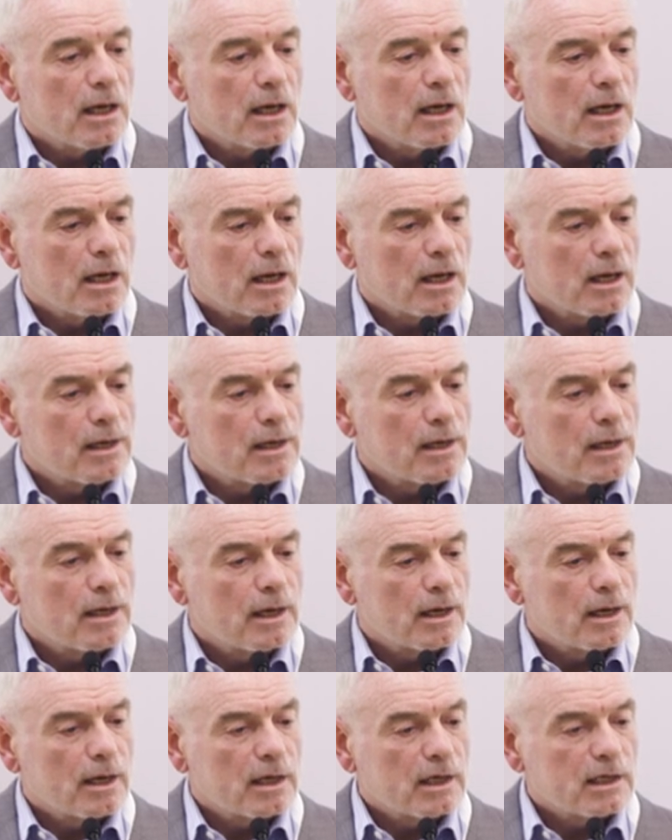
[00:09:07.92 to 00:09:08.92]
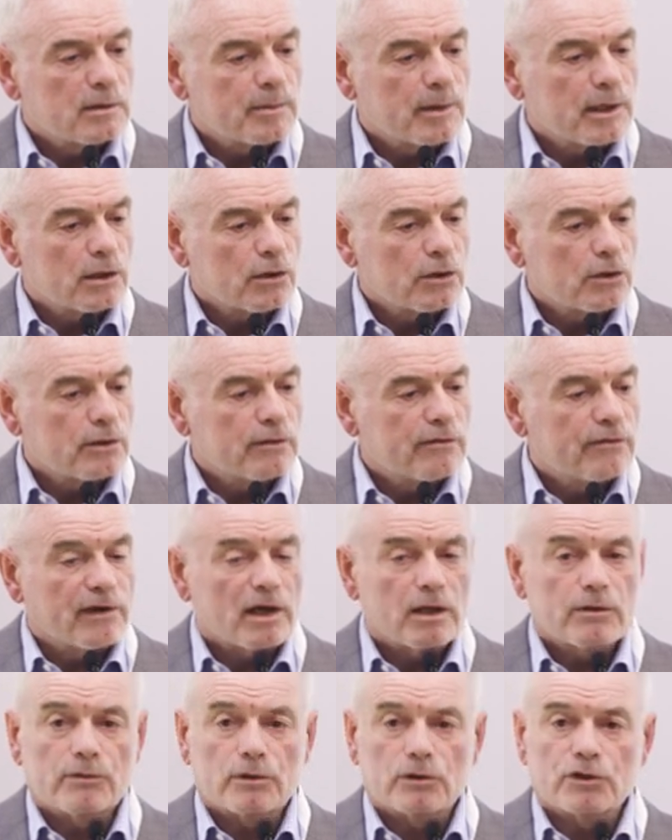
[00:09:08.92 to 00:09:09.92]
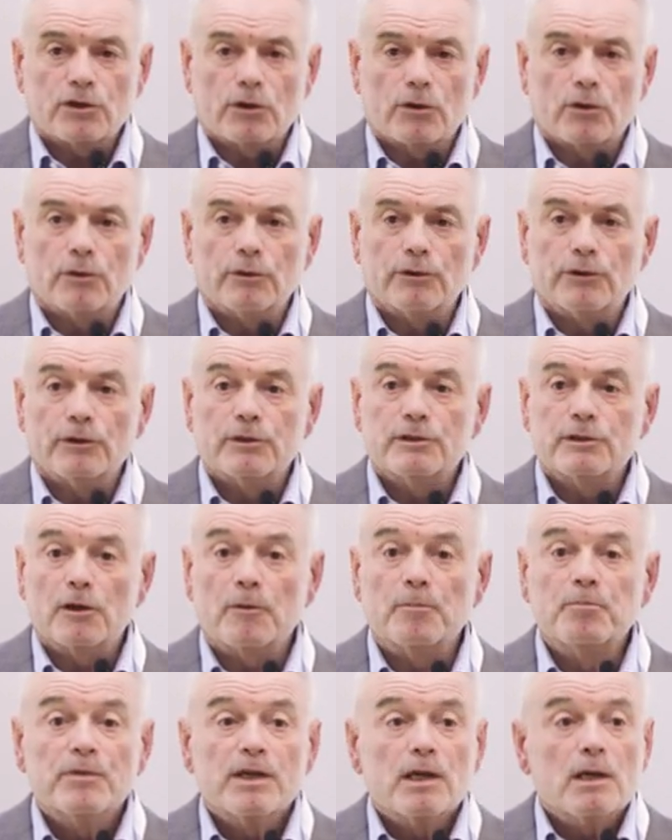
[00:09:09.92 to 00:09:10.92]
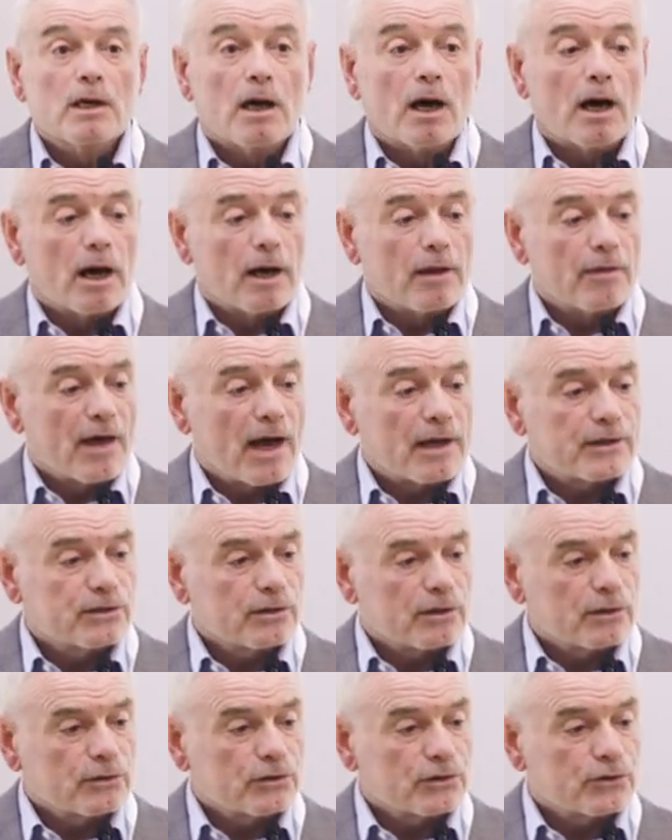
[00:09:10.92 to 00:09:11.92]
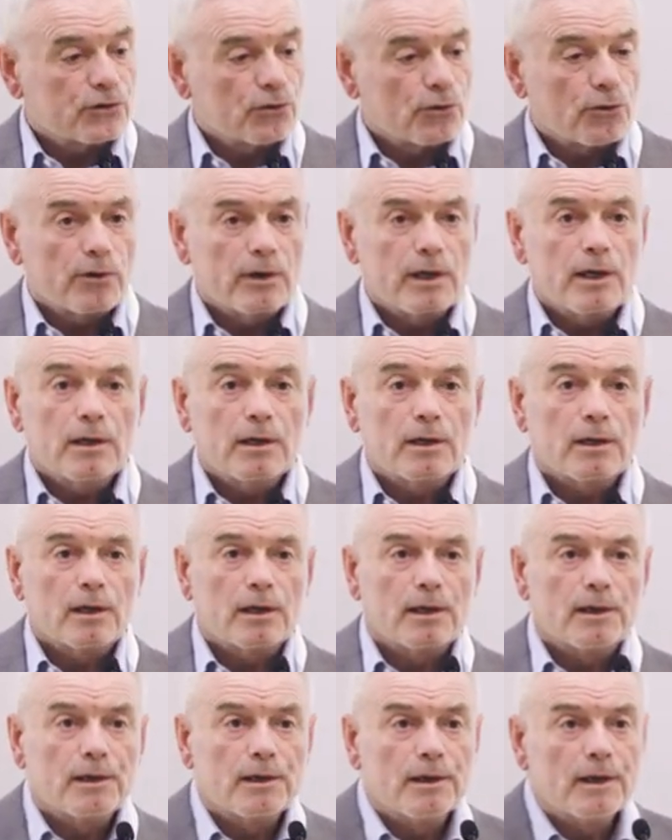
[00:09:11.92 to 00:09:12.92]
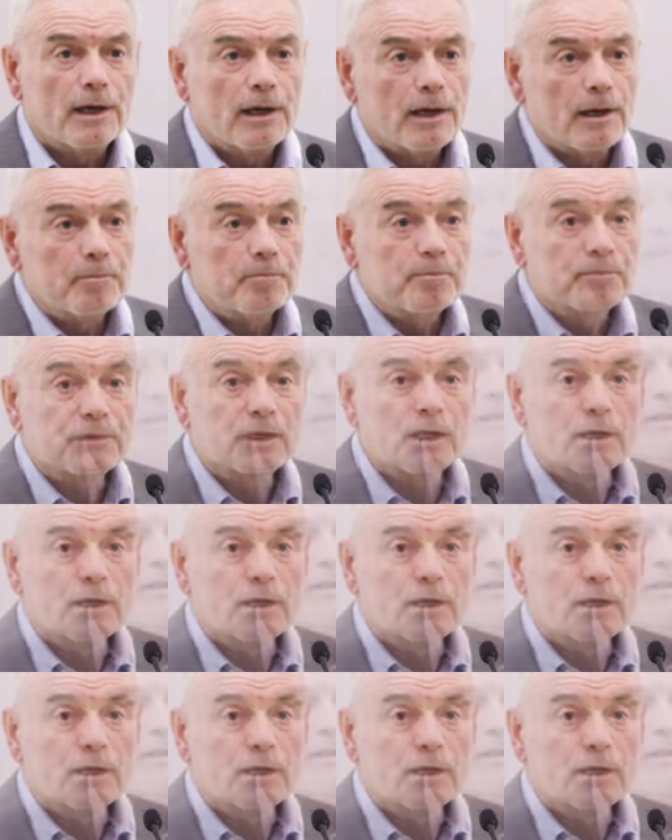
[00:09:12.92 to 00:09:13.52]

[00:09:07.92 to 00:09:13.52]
and he's been a good, faithful shareholder. So that's our story, and